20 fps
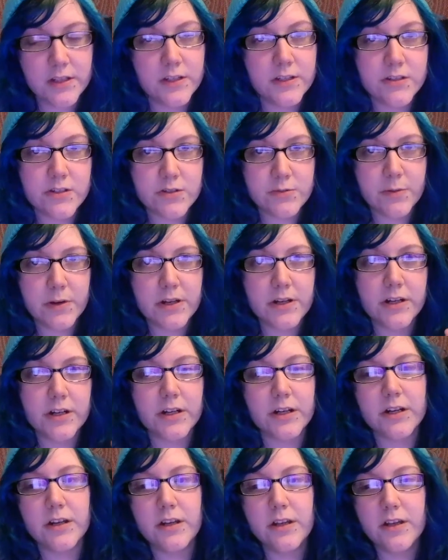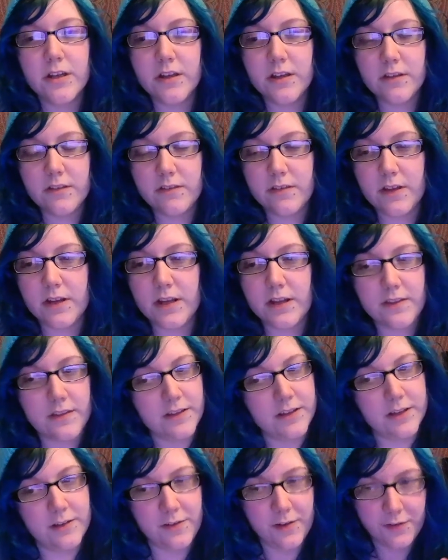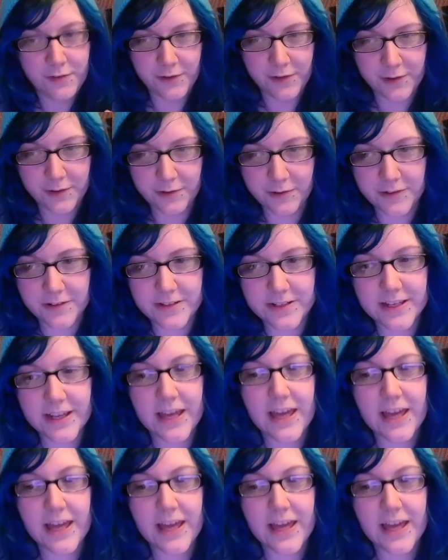sweater that I think I've ever owned.